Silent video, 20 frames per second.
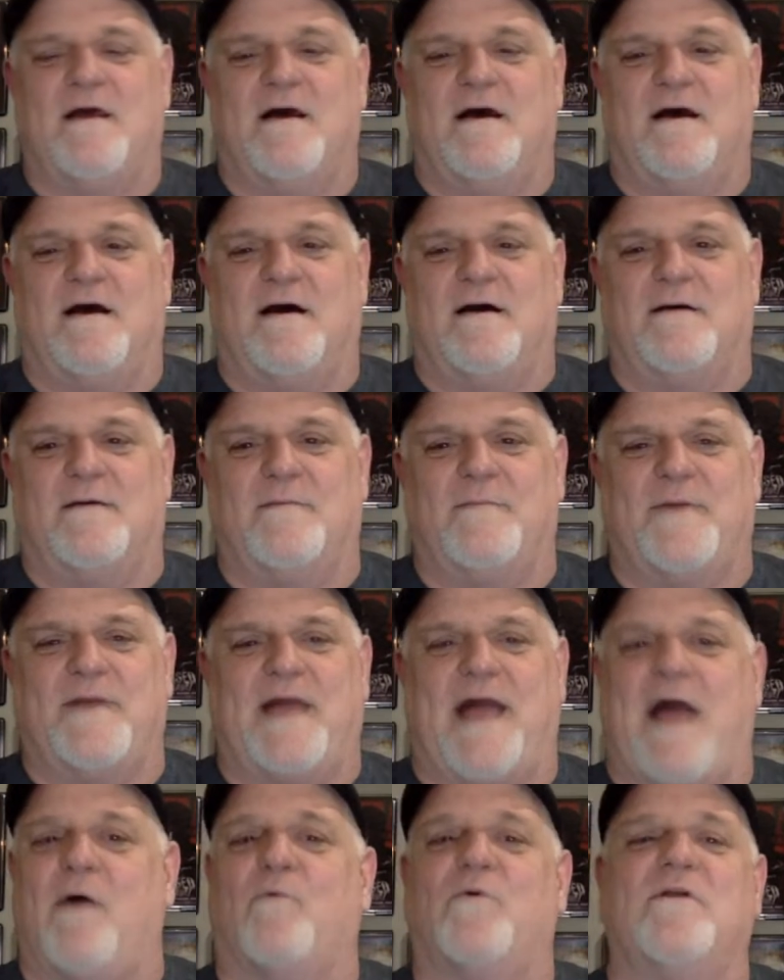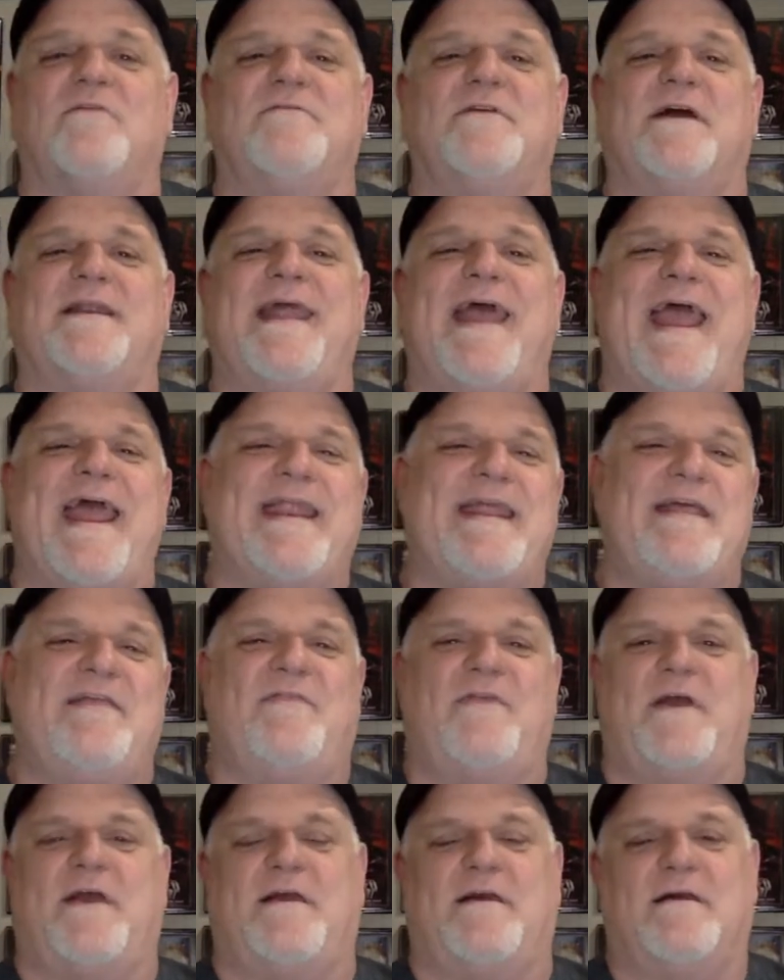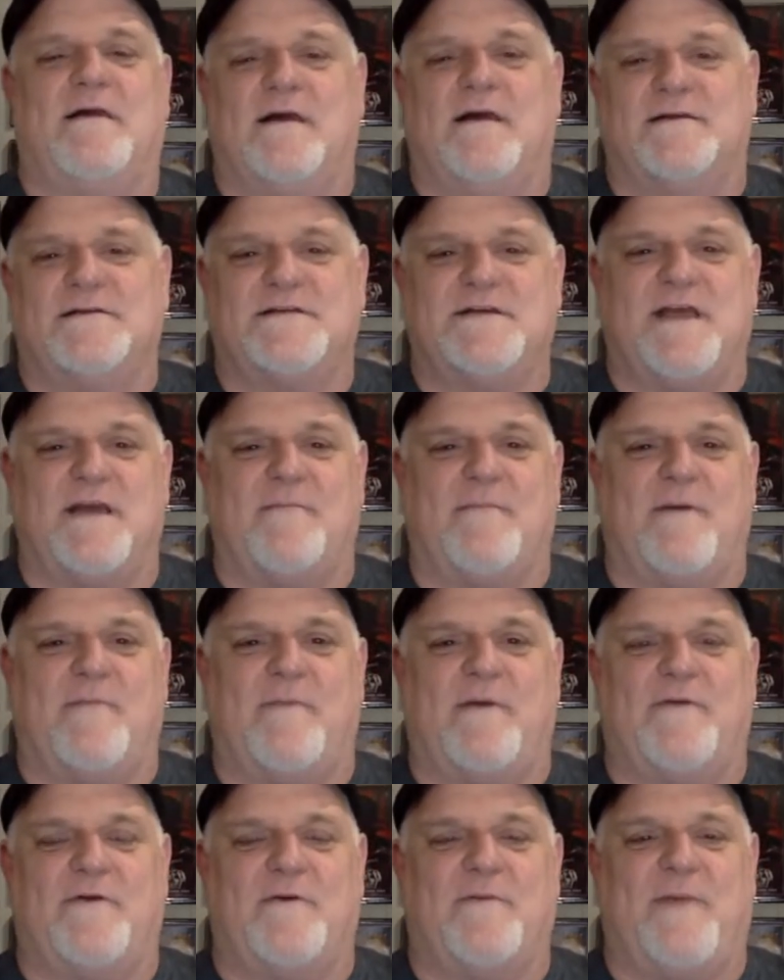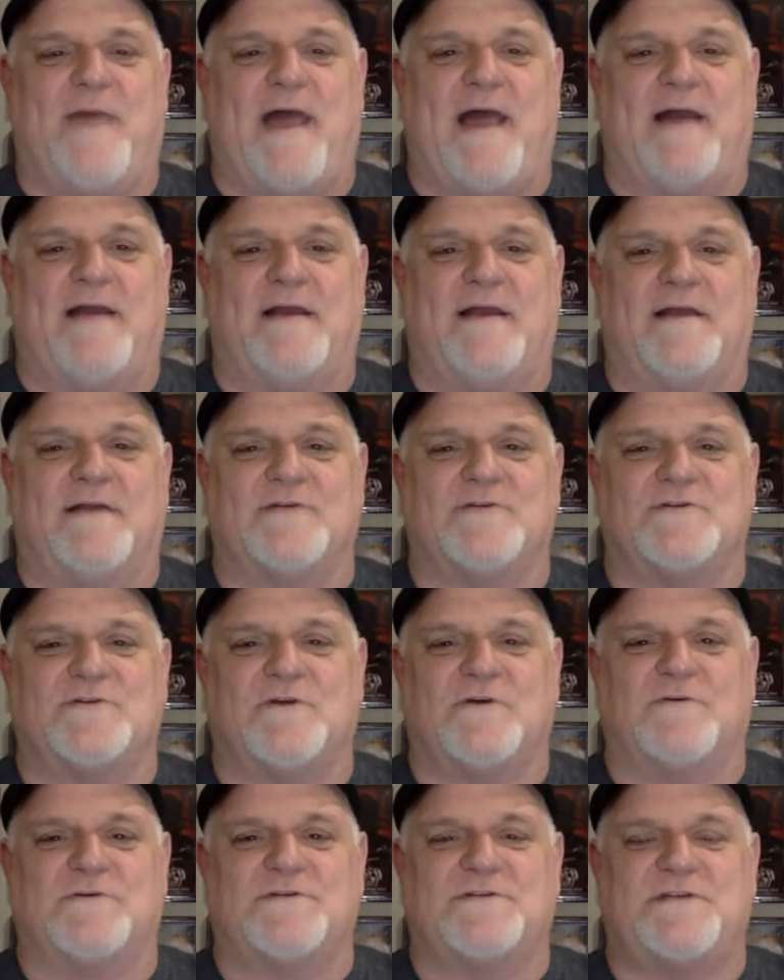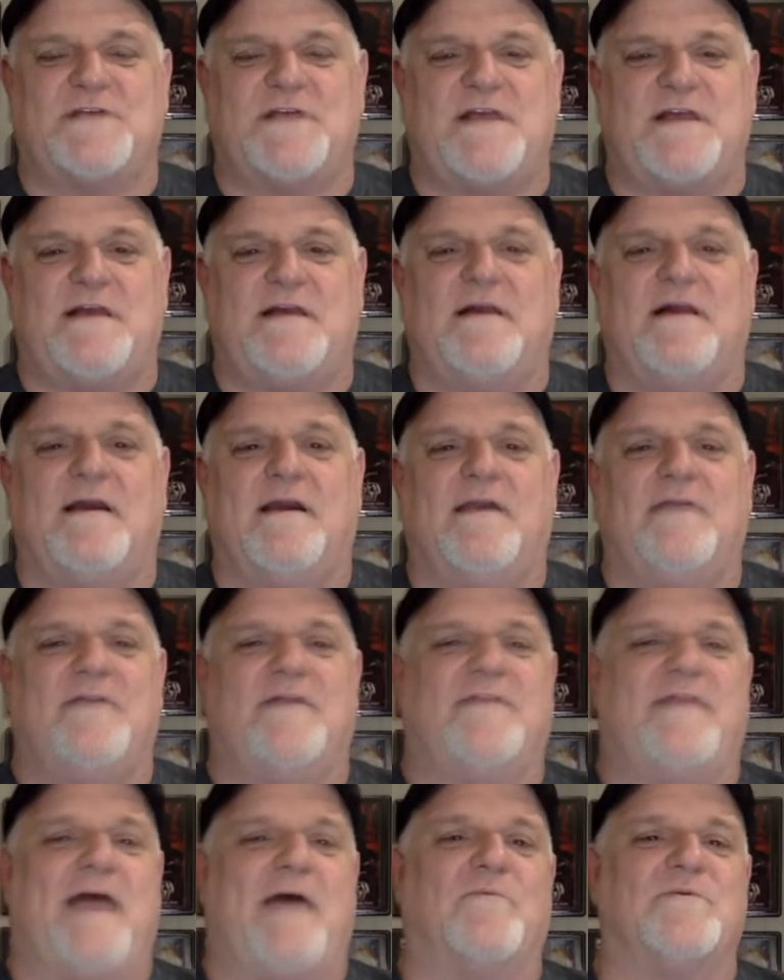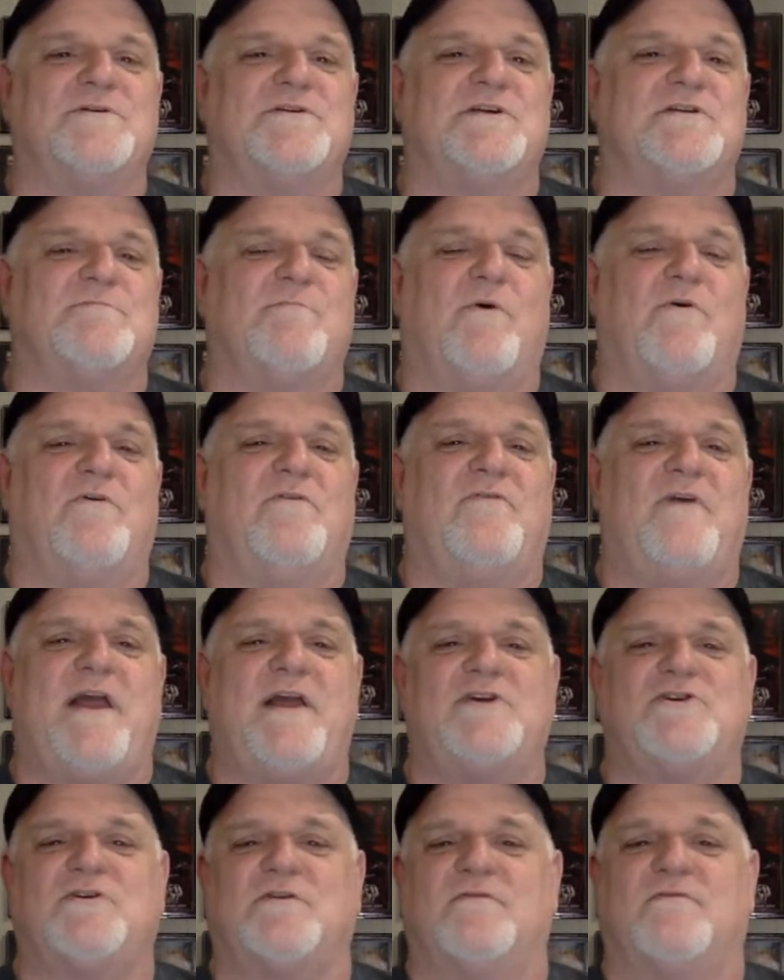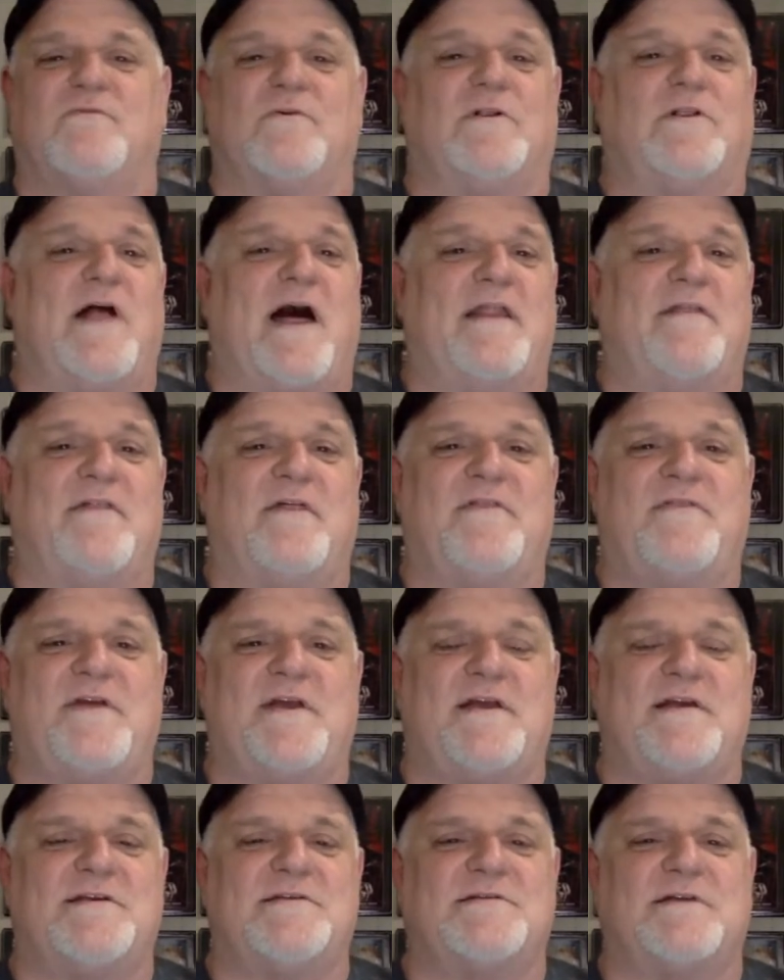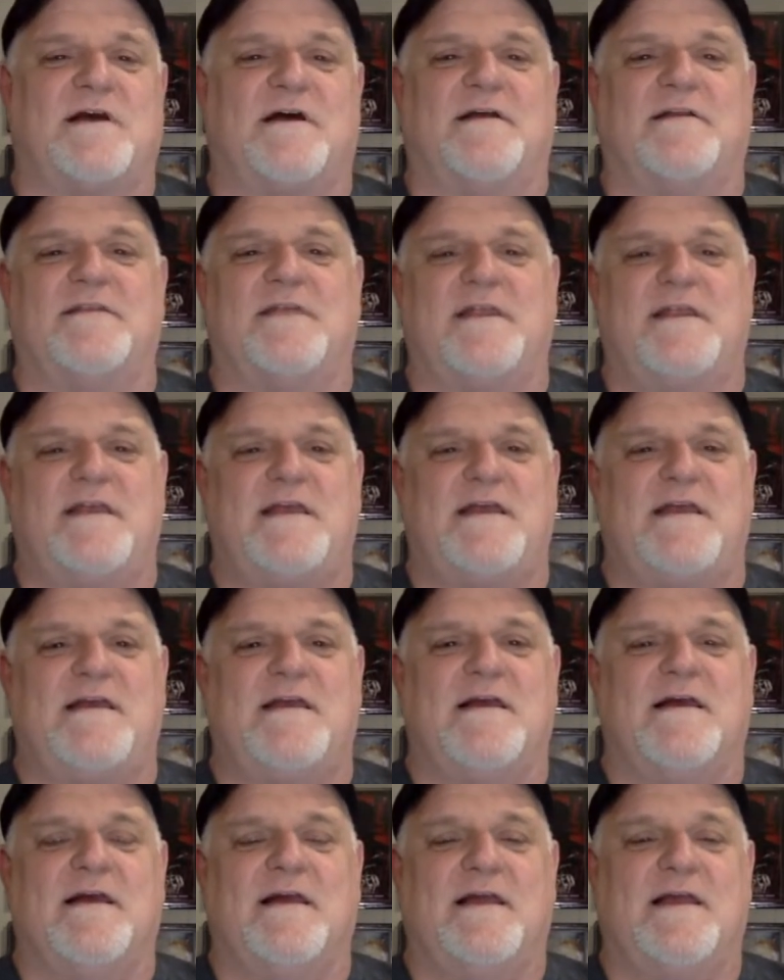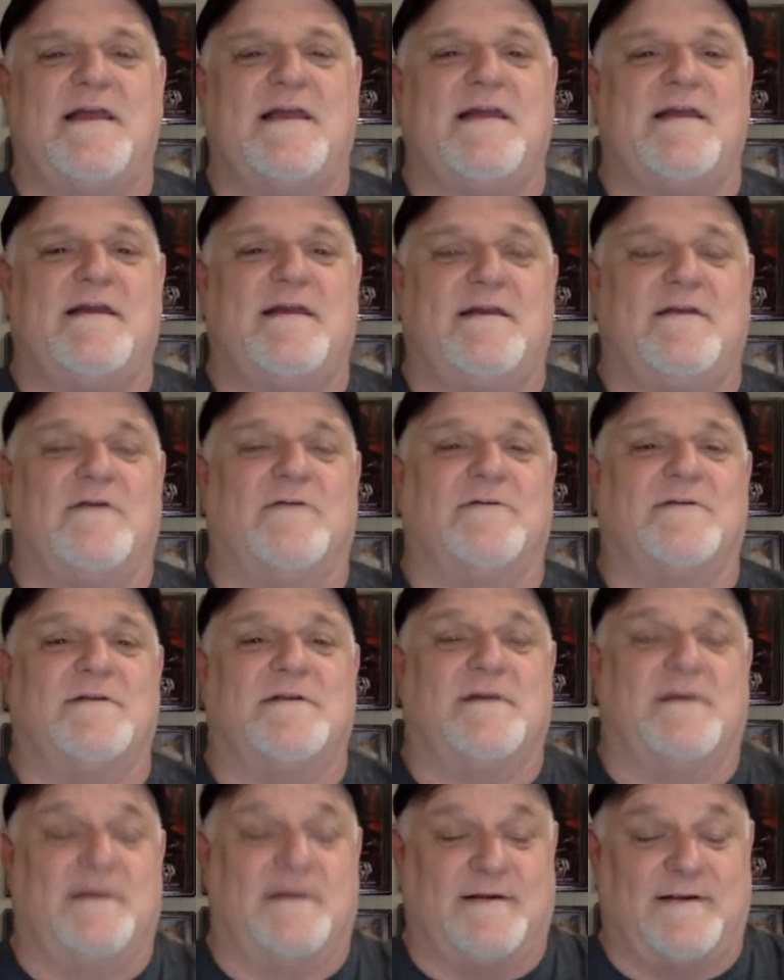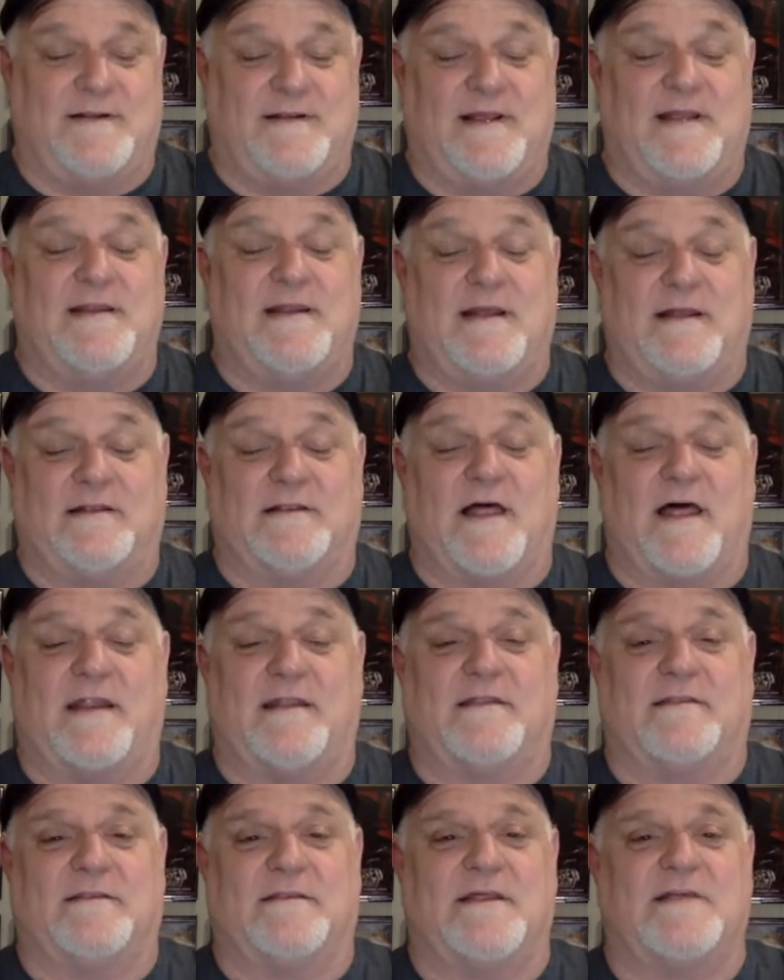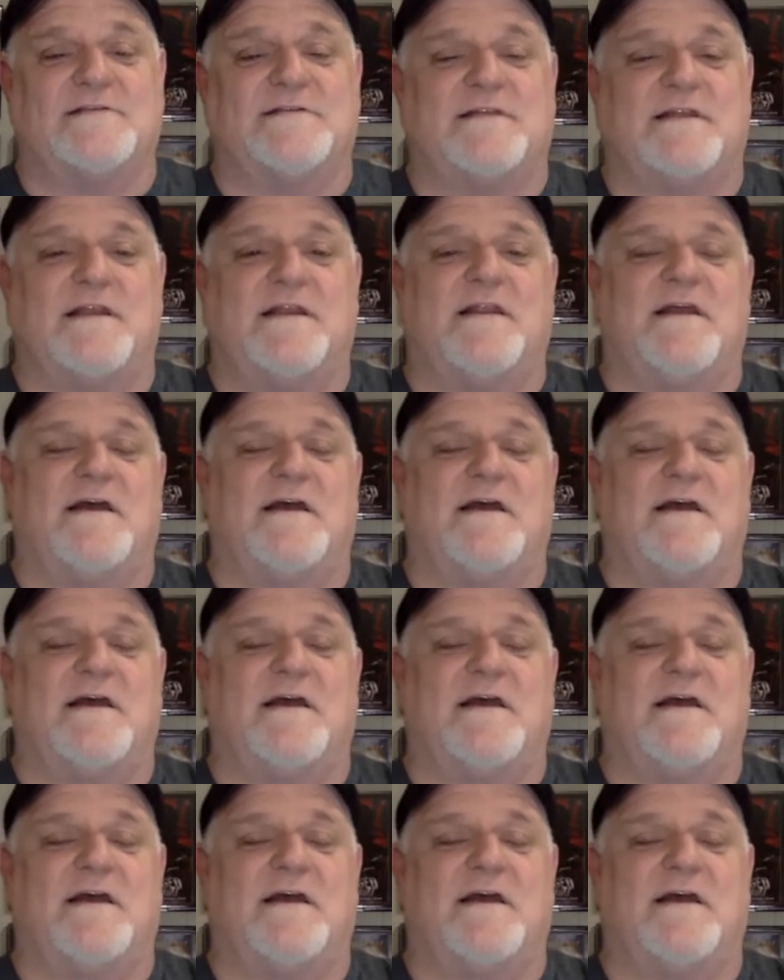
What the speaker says: But I would have done anything to get my mother back. And so seeing that was his motivation for a lot of the things that he a lot of things that he